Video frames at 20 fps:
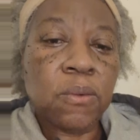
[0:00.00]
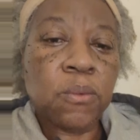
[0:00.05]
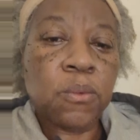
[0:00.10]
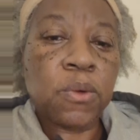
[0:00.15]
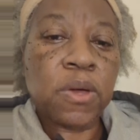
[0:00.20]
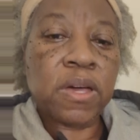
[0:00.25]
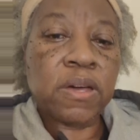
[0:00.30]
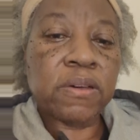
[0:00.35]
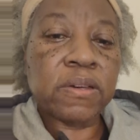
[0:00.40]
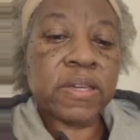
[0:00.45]

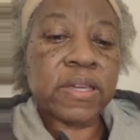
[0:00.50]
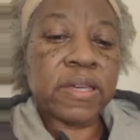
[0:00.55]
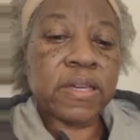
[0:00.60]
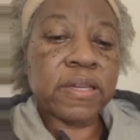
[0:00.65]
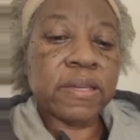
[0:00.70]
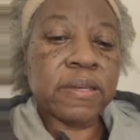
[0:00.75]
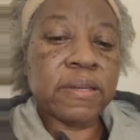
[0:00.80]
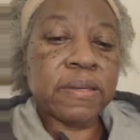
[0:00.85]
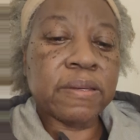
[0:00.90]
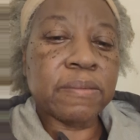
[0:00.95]

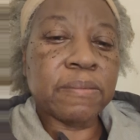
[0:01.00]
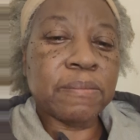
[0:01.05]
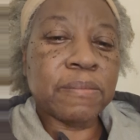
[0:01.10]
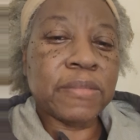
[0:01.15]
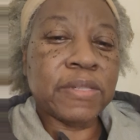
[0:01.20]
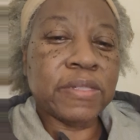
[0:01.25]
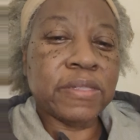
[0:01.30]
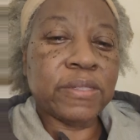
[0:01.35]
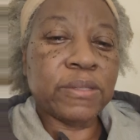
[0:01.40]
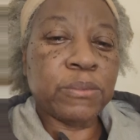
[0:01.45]

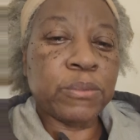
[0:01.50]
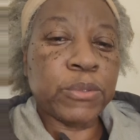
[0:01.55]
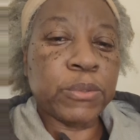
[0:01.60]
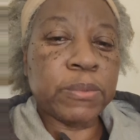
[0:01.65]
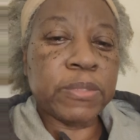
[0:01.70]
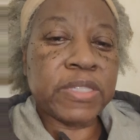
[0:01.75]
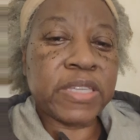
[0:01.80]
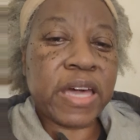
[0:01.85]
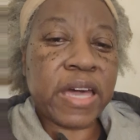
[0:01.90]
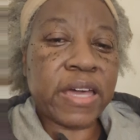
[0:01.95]
Welcome to
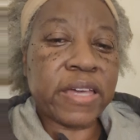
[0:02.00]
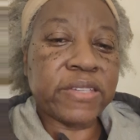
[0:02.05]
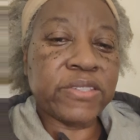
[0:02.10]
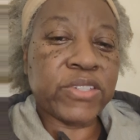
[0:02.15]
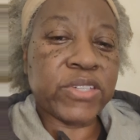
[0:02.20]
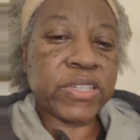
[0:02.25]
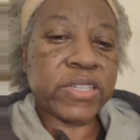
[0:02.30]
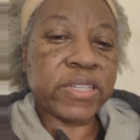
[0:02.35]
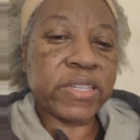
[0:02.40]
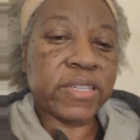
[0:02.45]
Ruby's
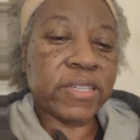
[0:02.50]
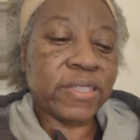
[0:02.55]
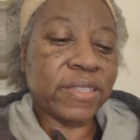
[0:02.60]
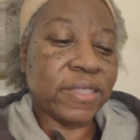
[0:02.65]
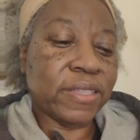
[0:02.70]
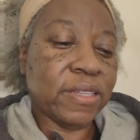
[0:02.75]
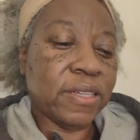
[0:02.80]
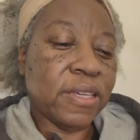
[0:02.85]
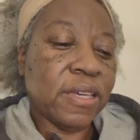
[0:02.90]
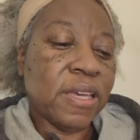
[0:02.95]
Hygiene.
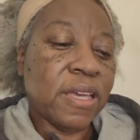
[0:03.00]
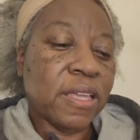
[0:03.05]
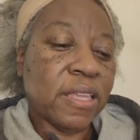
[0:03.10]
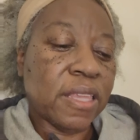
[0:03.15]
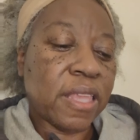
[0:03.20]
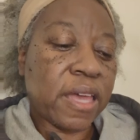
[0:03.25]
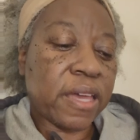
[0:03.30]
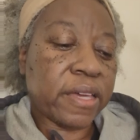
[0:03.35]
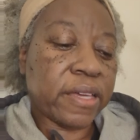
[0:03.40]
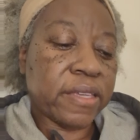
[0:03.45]

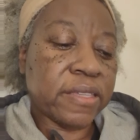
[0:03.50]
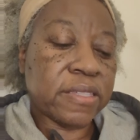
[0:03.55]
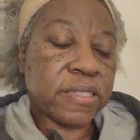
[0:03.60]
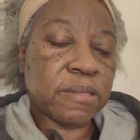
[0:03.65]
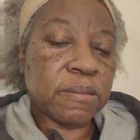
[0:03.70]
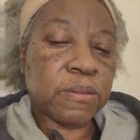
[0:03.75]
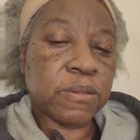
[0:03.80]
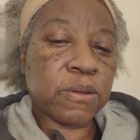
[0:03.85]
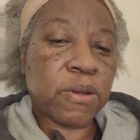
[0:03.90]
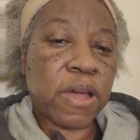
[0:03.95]
Like and
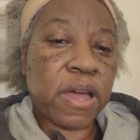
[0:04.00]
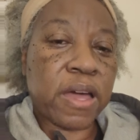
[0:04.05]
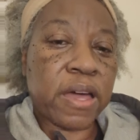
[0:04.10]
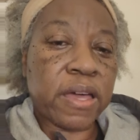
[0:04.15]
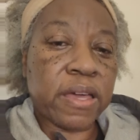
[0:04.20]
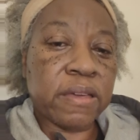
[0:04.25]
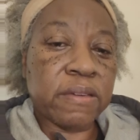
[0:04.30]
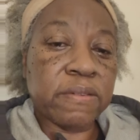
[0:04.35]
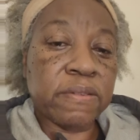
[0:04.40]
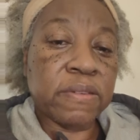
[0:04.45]

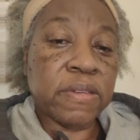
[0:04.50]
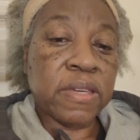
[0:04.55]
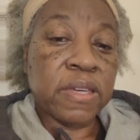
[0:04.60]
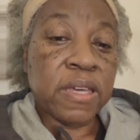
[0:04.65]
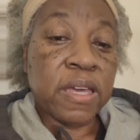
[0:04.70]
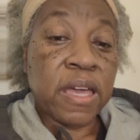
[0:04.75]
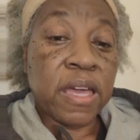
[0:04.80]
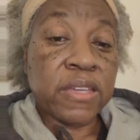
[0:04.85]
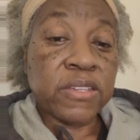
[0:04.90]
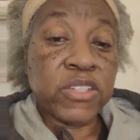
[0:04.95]
subscribe.
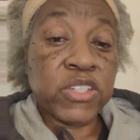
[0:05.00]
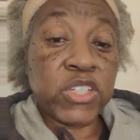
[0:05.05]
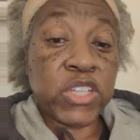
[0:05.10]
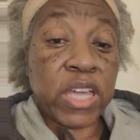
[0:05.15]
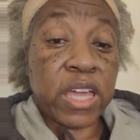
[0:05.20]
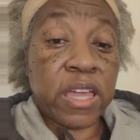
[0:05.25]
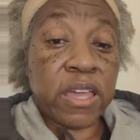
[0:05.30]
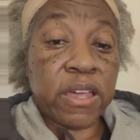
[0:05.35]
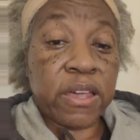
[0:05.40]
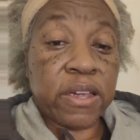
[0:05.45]

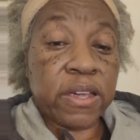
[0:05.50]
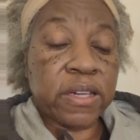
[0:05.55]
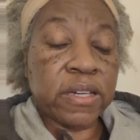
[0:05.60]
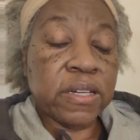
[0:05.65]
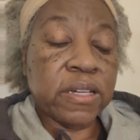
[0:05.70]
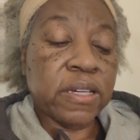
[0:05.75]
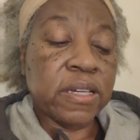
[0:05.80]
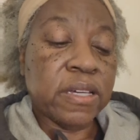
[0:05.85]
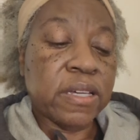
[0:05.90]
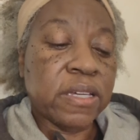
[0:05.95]
Share
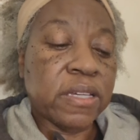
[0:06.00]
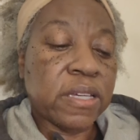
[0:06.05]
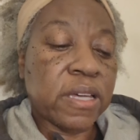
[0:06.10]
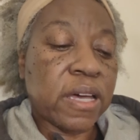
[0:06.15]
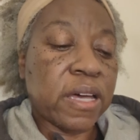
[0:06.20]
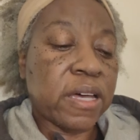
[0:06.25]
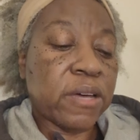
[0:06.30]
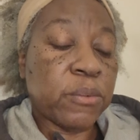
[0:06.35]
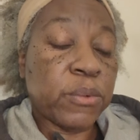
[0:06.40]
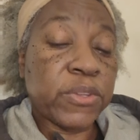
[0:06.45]

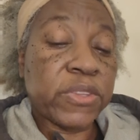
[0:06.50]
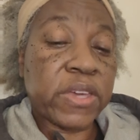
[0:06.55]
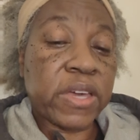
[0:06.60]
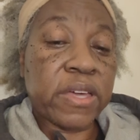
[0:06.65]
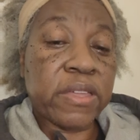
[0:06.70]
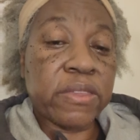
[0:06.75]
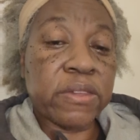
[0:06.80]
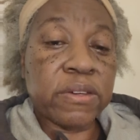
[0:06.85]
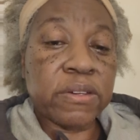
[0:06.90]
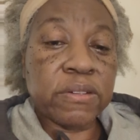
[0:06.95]
uh, with
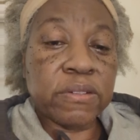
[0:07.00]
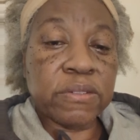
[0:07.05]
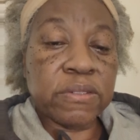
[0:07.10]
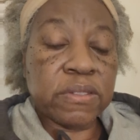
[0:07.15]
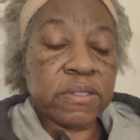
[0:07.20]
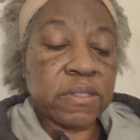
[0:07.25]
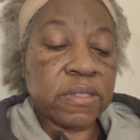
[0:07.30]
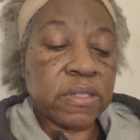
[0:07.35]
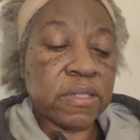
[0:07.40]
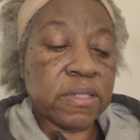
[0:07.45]

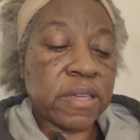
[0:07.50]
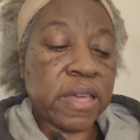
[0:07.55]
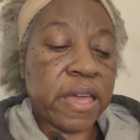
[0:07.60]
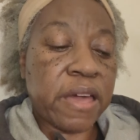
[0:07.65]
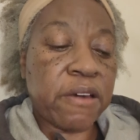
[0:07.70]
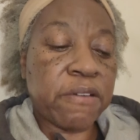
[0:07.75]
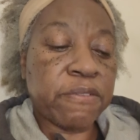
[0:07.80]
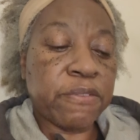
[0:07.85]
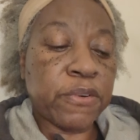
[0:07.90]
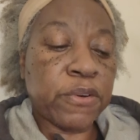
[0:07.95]
others
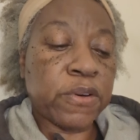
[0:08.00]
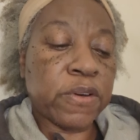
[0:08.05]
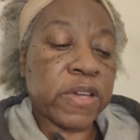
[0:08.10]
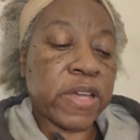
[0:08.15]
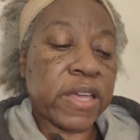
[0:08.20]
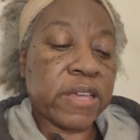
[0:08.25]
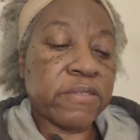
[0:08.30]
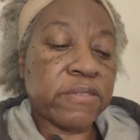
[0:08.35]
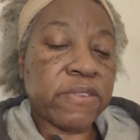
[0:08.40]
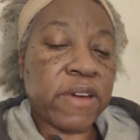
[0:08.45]
helpful
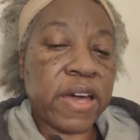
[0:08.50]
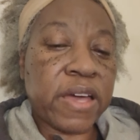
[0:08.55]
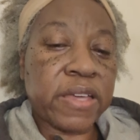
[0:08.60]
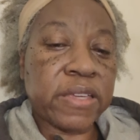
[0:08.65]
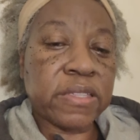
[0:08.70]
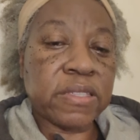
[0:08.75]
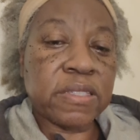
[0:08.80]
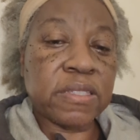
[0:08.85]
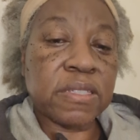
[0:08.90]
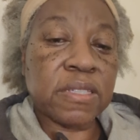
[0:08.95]

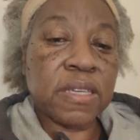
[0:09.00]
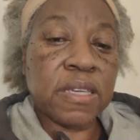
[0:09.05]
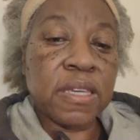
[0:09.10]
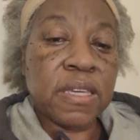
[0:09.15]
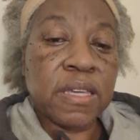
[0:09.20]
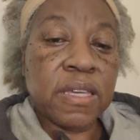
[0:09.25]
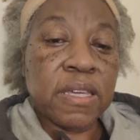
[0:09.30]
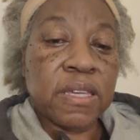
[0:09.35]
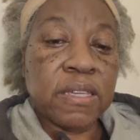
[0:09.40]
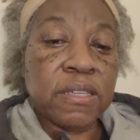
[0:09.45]
advice
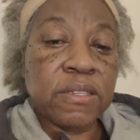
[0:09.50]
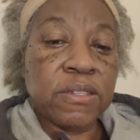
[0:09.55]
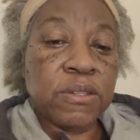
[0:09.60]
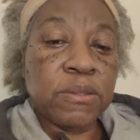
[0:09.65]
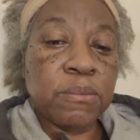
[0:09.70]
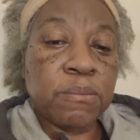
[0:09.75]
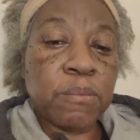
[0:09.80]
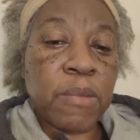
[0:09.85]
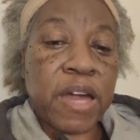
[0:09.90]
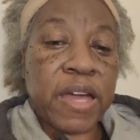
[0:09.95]

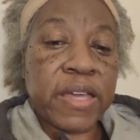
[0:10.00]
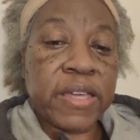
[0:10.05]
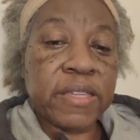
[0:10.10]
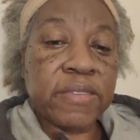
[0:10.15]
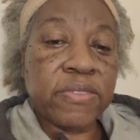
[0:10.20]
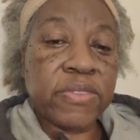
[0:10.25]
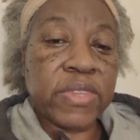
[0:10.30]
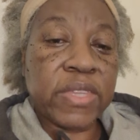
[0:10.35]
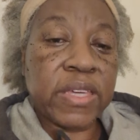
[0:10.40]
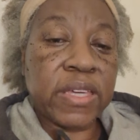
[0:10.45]
you
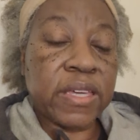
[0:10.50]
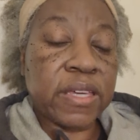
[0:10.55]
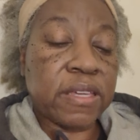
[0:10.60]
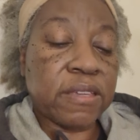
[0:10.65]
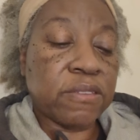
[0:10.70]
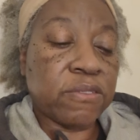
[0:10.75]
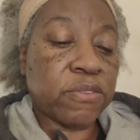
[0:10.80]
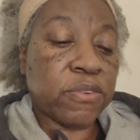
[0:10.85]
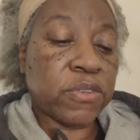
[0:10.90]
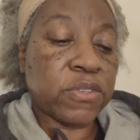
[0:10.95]
might
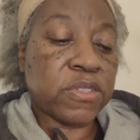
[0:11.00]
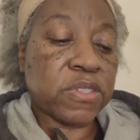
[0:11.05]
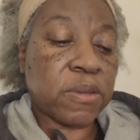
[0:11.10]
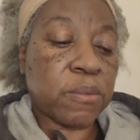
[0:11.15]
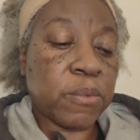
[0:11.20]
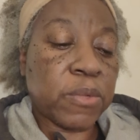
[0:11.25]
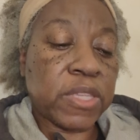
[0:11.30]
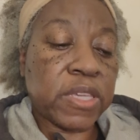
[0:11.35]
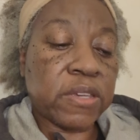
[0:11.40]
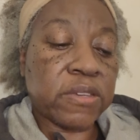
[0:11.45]
think for
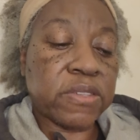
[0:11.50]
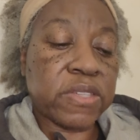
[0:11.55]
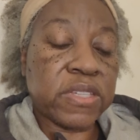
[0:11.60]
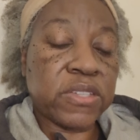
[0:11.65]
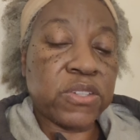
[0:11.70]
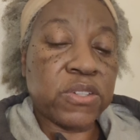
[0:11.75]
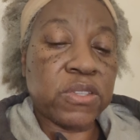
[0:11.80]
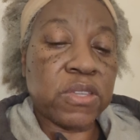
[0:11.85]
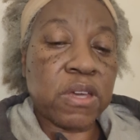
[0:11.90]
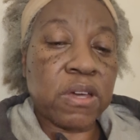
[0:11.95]
someone else
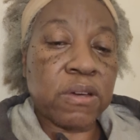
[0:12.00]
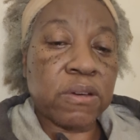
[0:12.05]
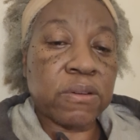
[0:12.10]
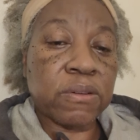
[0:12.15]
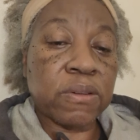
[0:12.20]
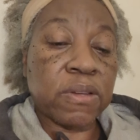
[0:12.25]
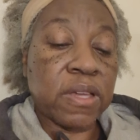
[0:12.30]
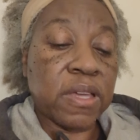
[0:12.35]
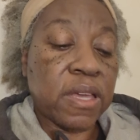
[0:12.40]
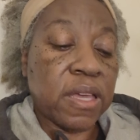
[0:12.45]
that you know.
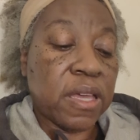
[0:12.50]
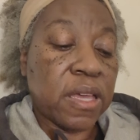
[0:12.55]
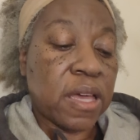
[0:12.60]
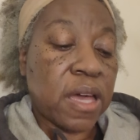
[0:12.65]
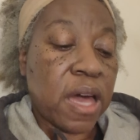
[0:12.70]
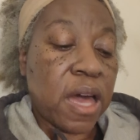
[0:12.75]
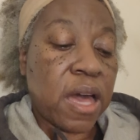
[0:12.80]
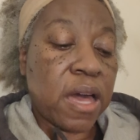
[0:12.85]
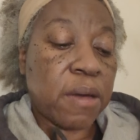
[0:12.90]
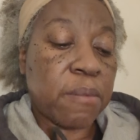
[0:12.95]

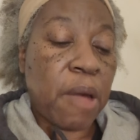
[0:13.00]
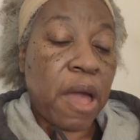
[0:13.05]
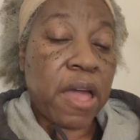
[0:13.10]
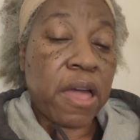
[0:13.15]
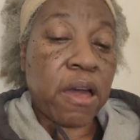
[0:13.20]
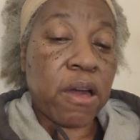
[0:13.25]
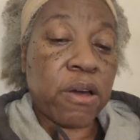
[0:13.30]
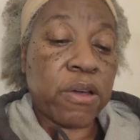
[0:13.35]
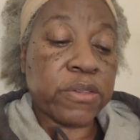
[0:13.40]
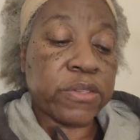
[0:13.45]
Um,
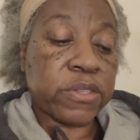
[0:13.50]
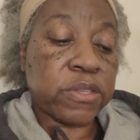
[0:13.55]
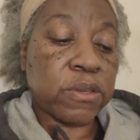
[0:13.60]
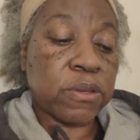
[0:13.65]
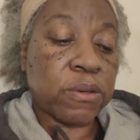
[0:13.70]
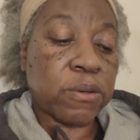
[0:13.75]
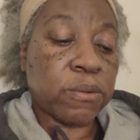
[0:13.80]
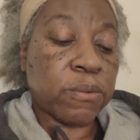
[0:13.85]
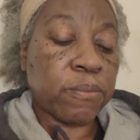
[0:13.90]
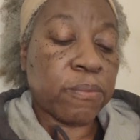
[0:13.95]
I
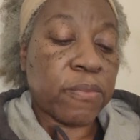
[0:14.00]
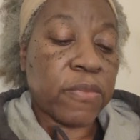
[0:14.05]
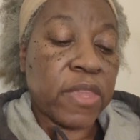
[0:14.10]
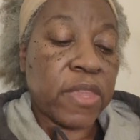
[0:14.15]
also